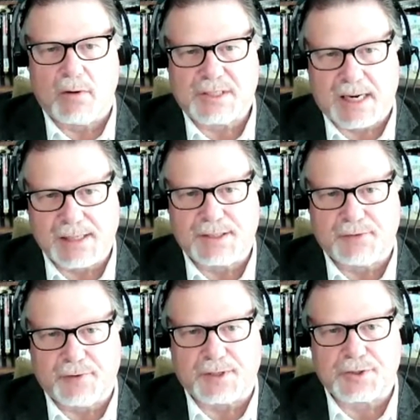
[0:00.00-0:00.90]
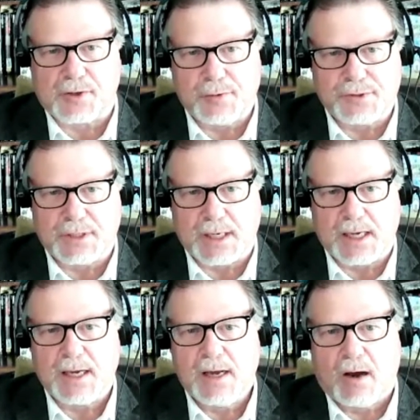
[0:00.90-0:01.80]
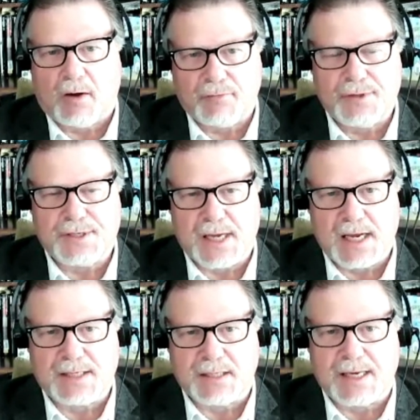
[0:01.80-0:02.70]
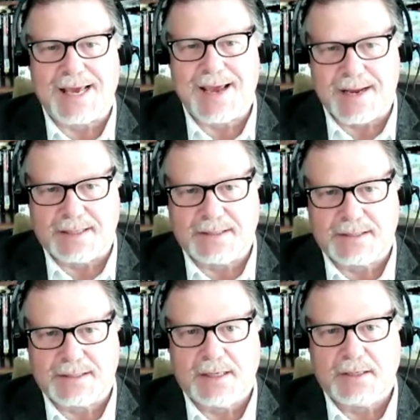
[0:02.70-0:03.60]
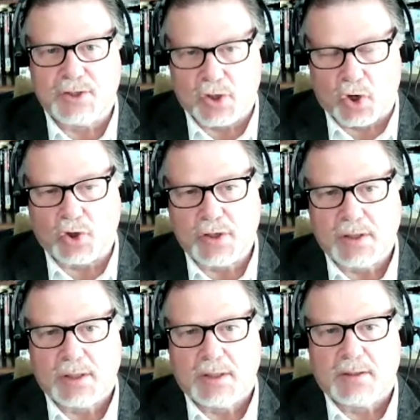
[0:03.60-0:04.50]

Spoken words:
scientific scrutiny of the data is done,